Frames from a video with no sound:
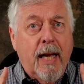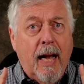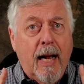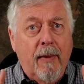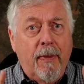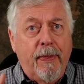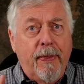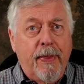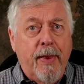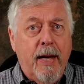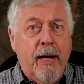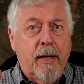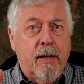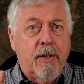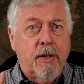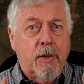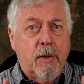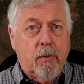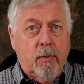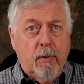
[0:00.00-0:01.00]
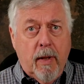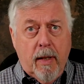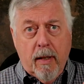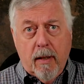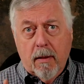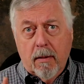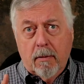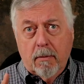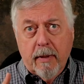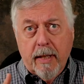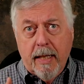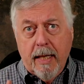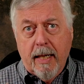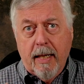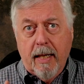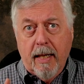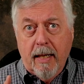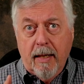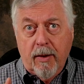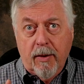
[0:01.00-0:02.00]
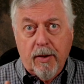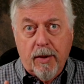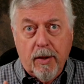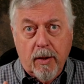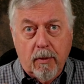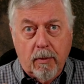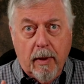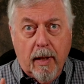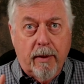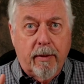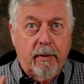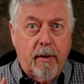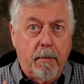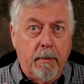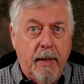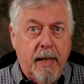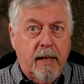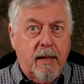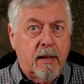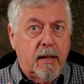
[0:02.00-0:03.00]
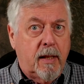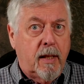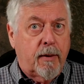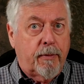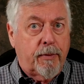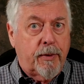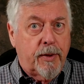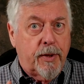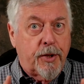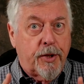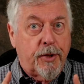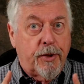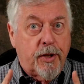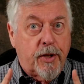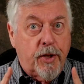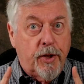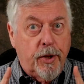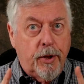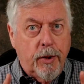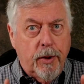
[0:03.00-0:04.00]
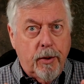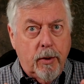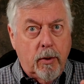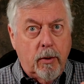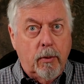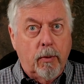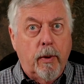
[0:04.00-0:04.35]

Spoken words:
And there's where we get into whether it makes a difference to you,